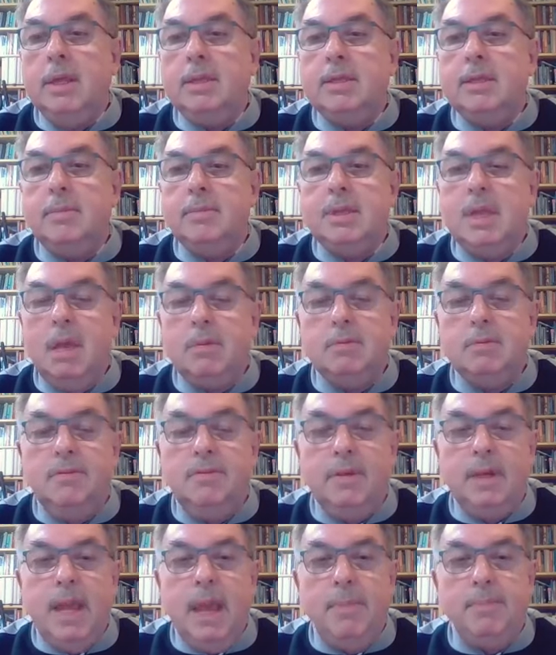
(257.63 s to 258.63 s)
And sometimes we
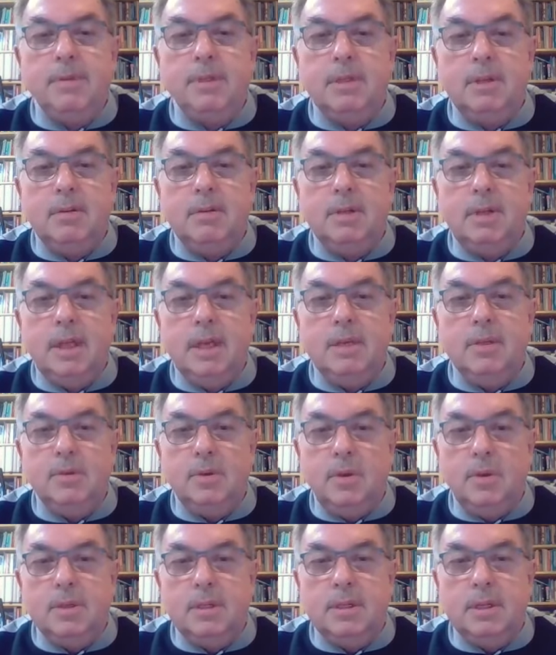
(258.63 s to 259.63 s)
feel absolutely
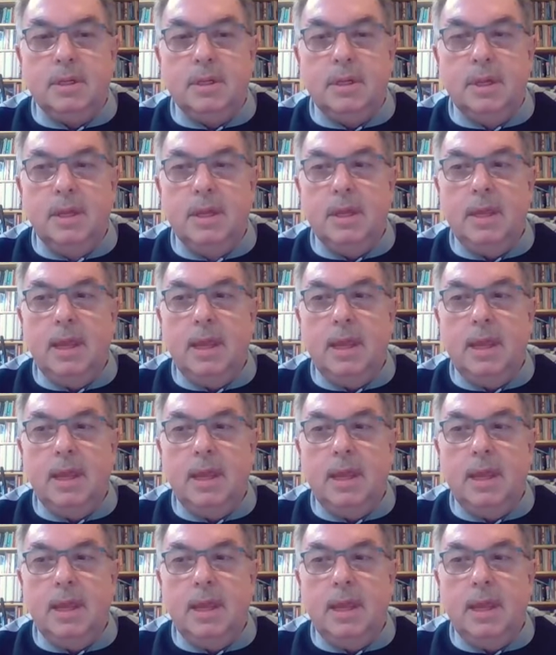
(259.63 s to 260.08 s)
exhausted,